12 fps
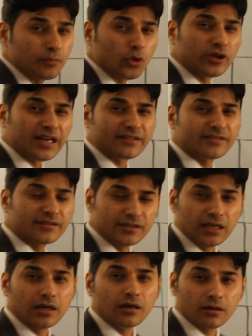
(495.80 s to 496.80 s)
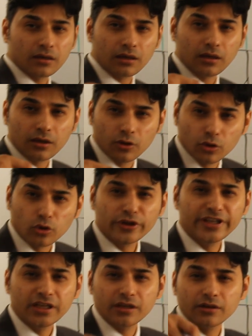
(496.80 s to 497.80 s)
protects the
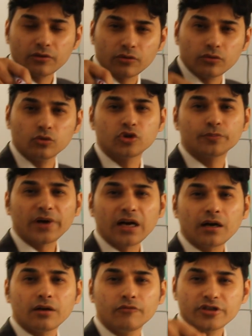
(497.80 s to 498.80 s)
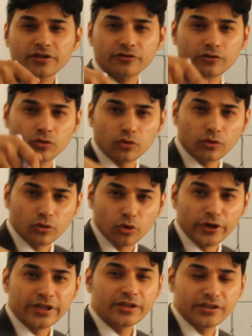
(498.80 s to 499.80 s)
growing root part, which is
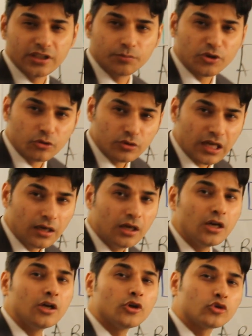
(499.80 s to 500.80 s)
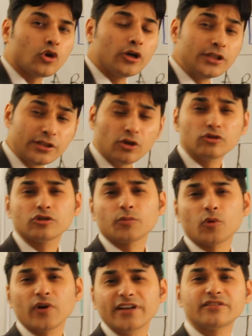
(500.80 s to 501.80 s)
going deep into the soil, and also
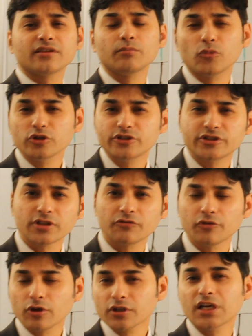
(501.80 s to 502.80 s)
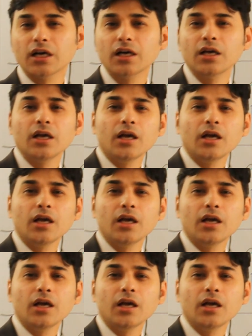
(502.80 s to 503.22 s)
provides some moisture for the